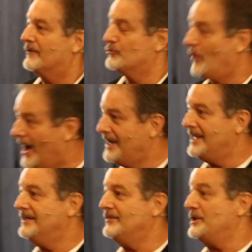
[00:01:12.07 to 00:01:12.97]

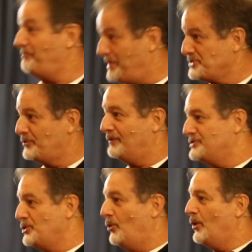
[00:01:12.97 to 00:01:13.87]
Writing the Epistle of
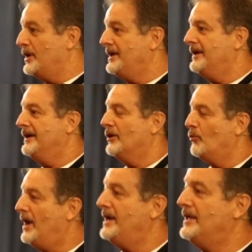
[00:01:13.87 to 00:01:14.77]
Joy,
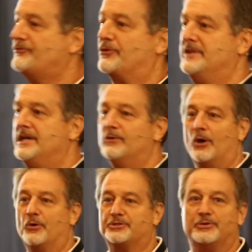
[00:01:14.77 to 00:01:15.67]
waiting for
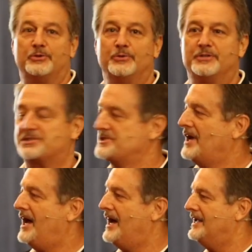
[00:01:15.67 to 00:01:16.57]
Nero to
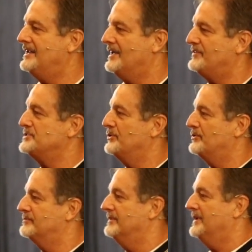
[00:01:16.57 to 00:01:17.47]
decide if he's
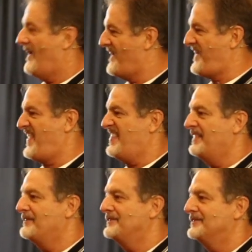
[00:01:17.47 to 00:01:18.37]
going to
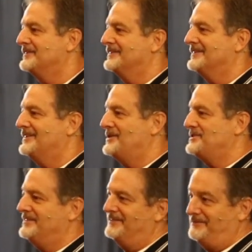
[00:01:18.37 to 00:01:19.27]
cut
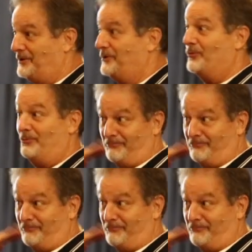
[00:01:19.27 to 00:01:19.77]
his, you know,